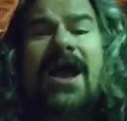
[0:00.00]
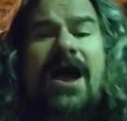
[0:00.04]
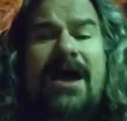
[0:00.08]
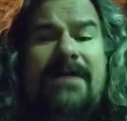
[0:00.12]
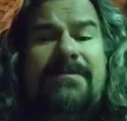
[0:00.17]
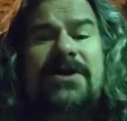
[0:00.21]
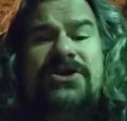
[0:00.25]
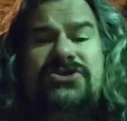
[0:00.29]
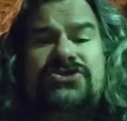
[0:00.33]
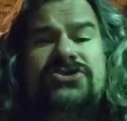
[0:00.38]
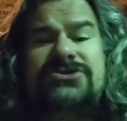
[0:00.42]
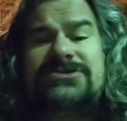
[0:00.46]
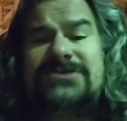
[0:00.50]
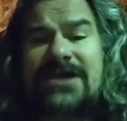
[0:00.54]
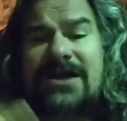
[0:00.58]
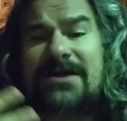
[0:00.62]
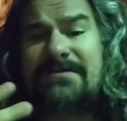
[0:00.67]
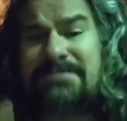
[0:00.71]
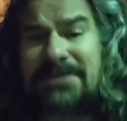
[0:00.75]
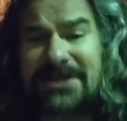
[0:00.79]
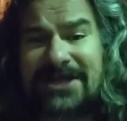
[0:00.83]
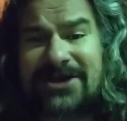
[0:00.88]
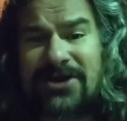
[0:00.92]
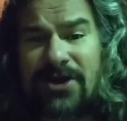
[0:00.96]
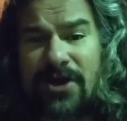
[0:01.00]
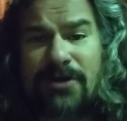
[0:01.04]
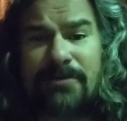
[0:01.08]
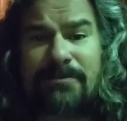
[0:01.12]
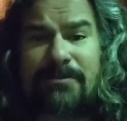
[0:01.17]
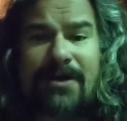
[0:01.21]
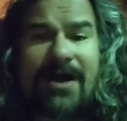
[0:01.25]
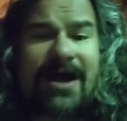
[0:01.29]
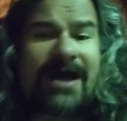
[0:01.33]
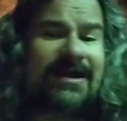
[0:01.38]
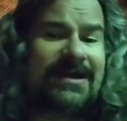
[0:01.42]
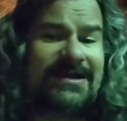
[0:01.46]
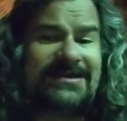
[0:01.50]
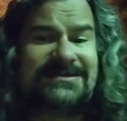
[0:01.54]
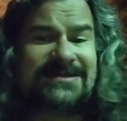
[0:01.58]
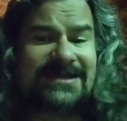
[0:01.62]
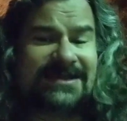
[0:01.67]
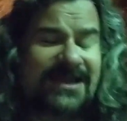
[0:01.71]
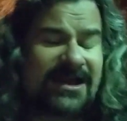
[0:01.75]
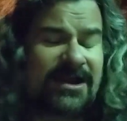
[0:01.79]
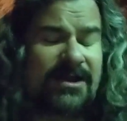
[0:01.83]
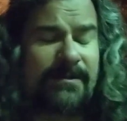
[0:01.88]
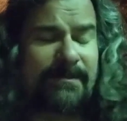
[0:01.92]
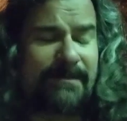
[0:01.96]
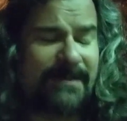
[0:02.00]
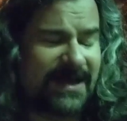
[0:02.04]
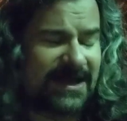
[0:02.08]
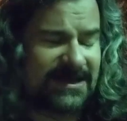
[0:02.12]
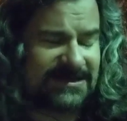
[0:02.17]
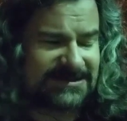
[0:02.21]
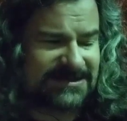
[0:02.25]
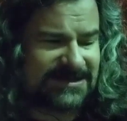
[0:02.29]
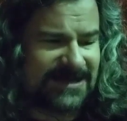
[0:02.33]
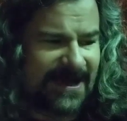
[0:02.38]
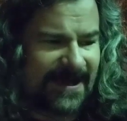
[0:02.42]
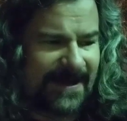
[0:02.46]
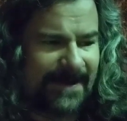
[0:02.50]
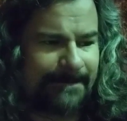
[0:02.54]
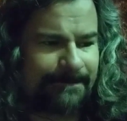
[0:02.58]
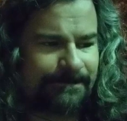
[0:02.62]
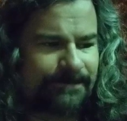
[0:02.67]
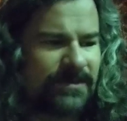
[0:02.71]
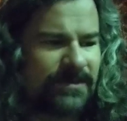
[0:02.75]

I'm not sure it's a complete home run. It's a little bit